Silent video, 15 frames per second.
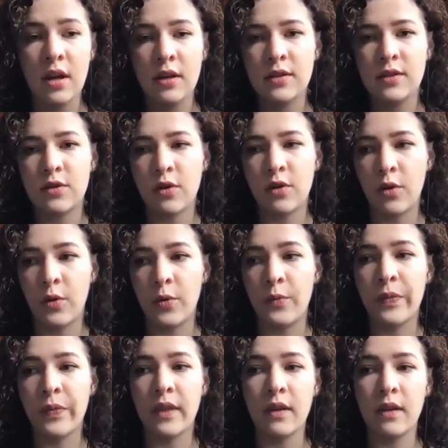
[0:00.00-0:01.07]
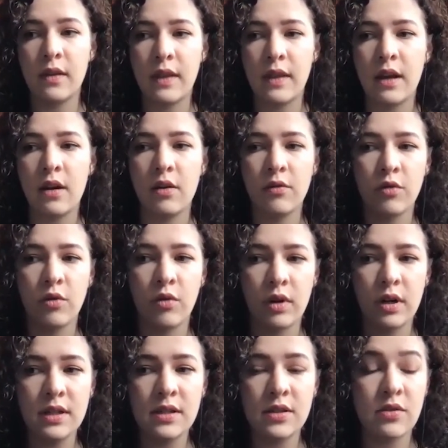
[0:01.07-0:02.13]
So um, they are, of
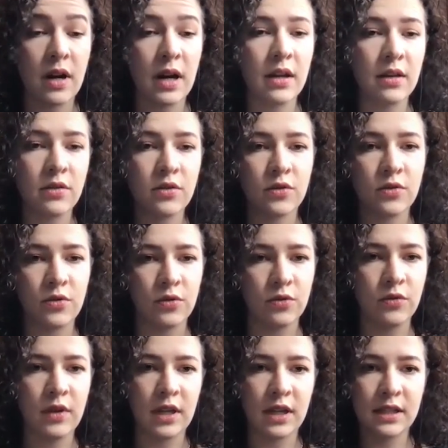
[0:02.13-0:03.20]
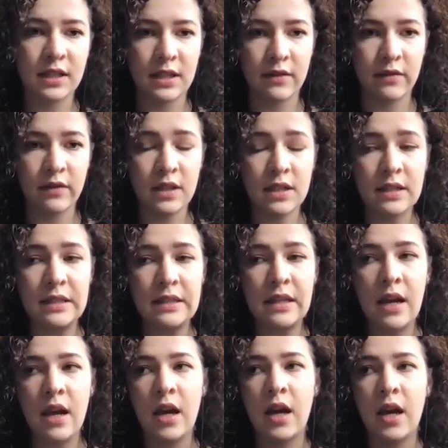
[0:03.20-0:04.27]
course, trying to do the activities,
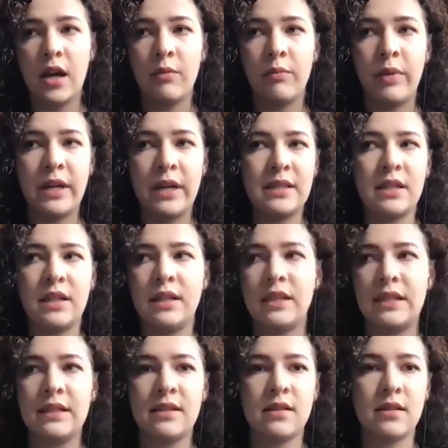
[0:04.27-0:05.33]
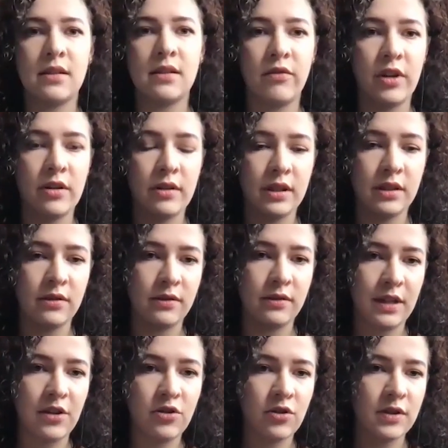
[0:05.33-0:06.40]
but it is very
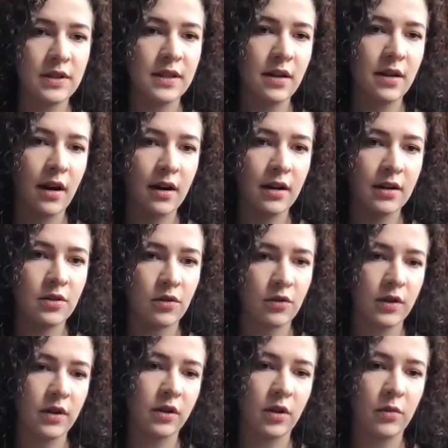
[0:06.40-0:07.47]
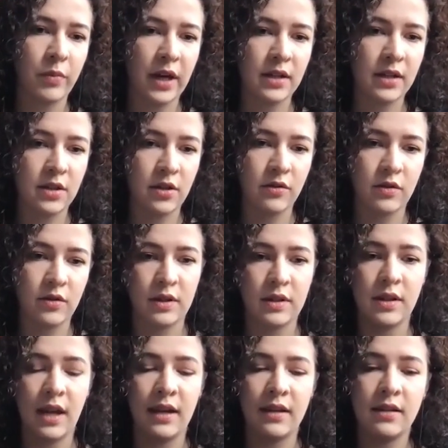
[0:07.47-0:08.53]
dangerous and hard on the occupied
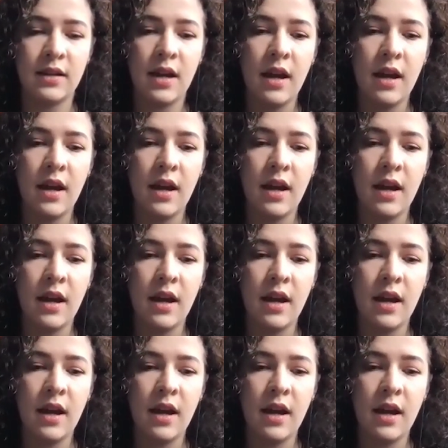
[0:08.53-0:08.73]
territories. And